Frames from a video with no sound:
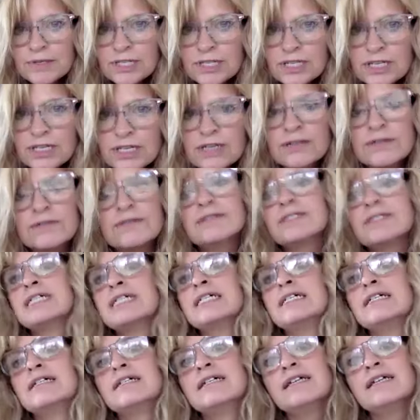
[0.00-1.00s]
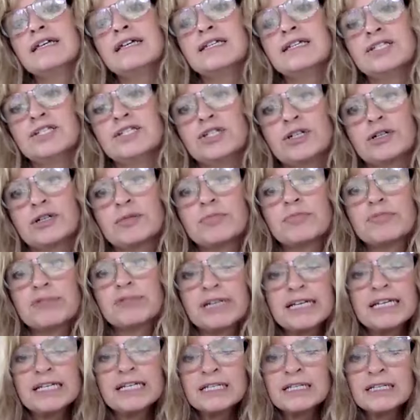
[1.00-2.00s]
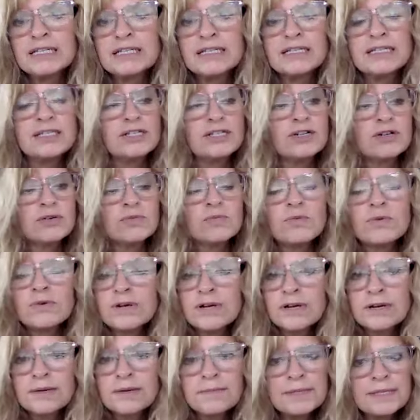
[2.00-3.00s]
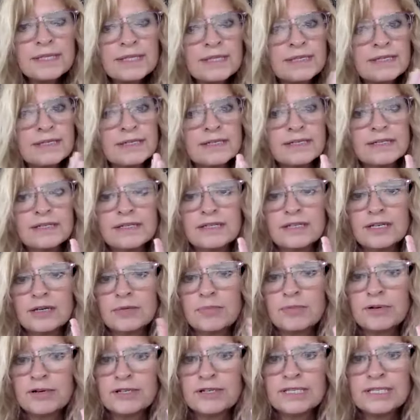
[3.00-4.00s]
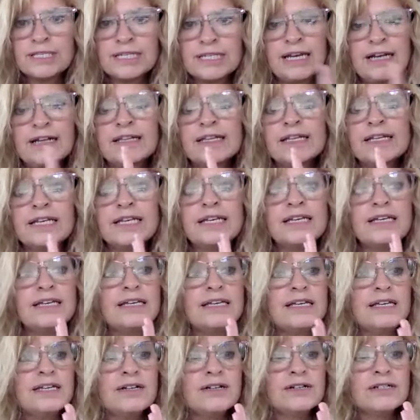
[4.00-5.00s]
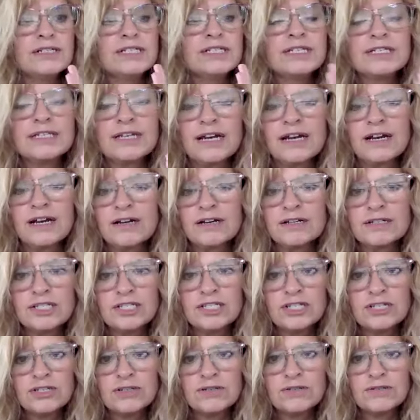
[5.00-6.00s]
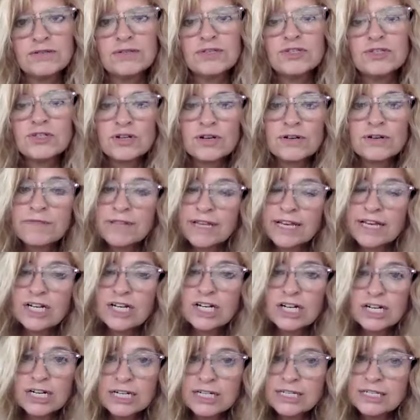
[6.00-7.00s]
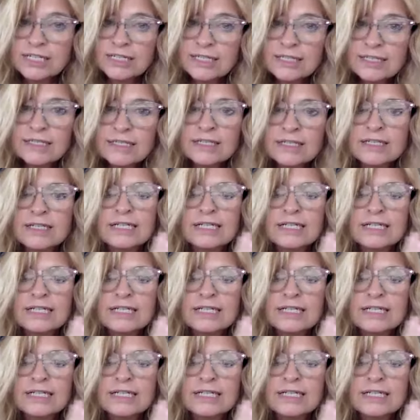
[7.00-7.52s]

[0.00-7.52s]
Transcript: to you is your brightness your warmth your personality your desire to serve like christ